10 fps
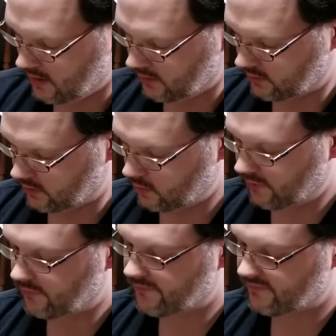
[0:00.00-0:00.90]
to do a
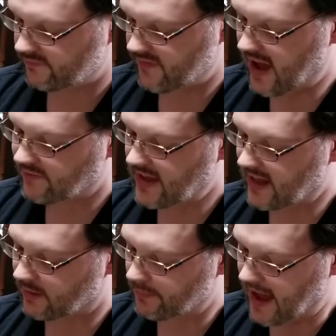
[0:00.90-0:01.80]

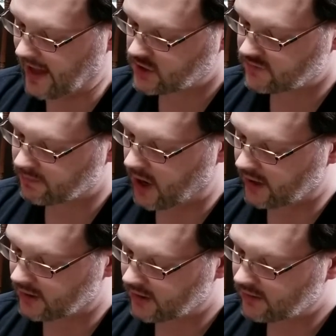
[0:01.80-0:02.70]
5-gallon batch of
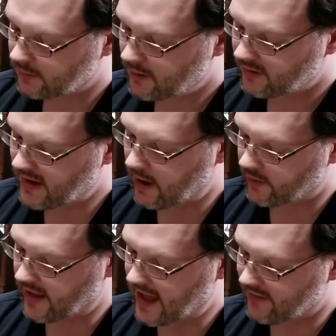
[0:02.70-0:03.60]
bottling, it's about an hour
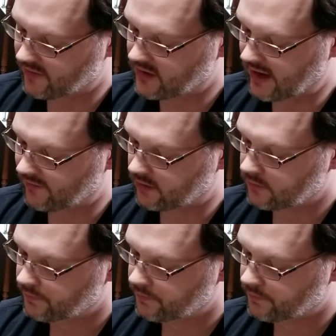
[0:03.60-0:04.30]
and a half endeavor